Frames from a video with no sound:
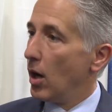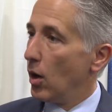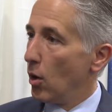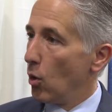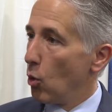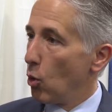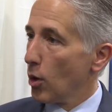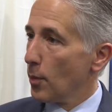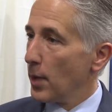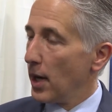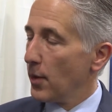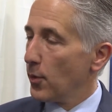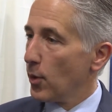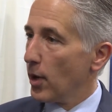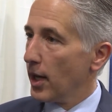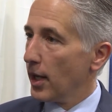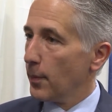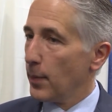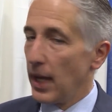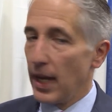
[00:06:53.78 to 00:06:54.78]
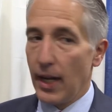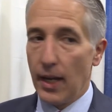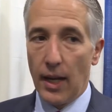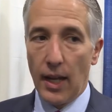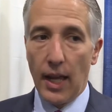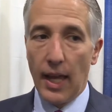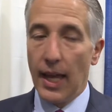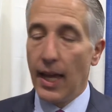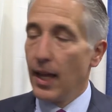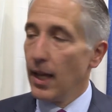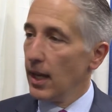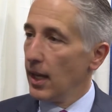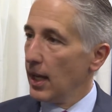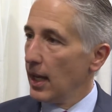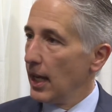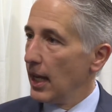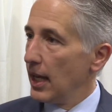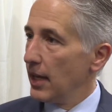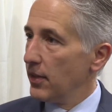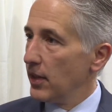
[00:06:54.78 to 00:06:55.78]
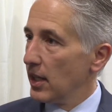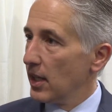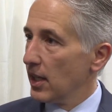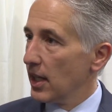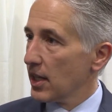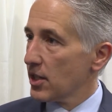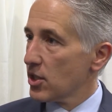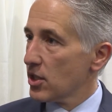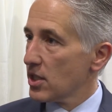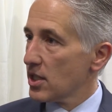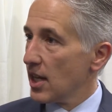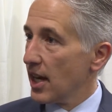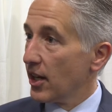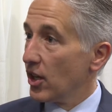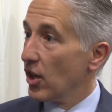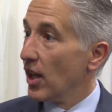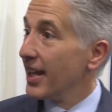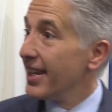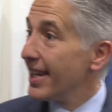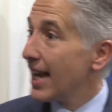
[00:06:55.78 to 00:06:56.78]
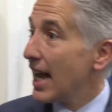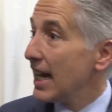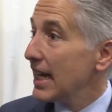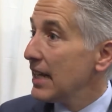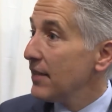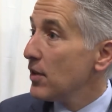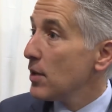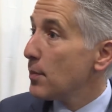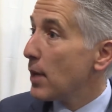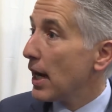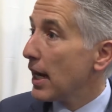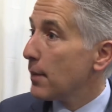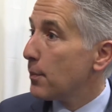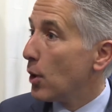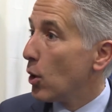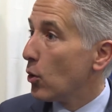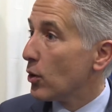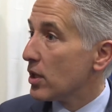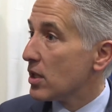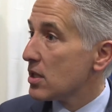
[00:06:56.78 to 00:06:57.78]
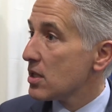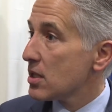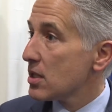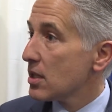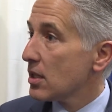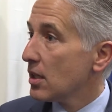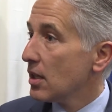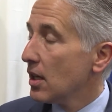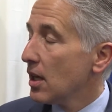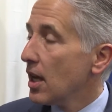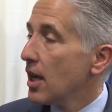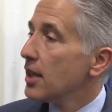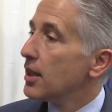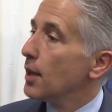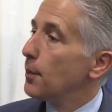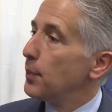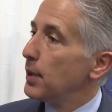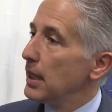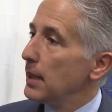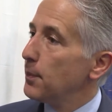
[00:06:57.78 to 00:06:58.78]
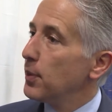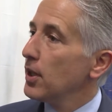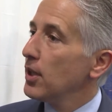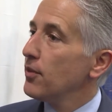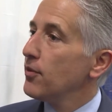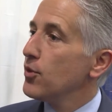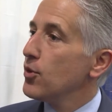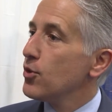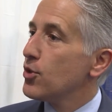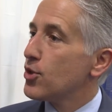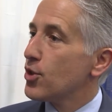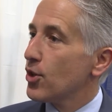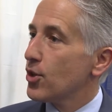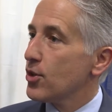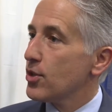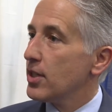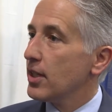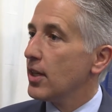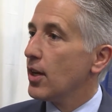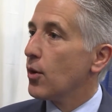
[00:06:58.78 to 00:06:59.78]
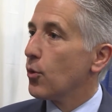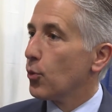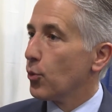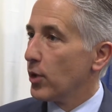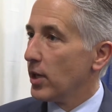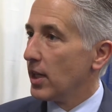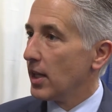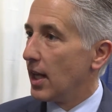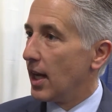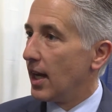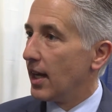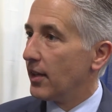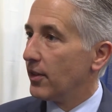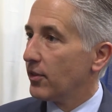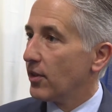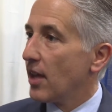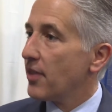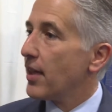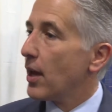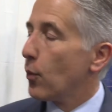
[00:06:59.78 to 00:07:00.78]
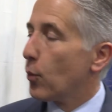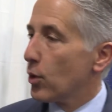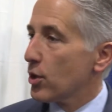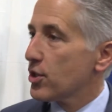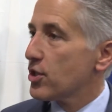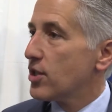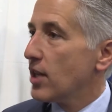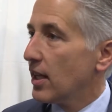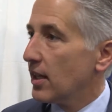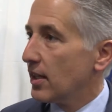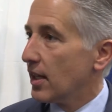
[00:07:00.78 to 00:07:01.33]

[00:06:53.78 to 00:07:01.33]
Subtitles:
or my running mate in the election cycle, not even my opponents. The people of New Jersey realize that we're state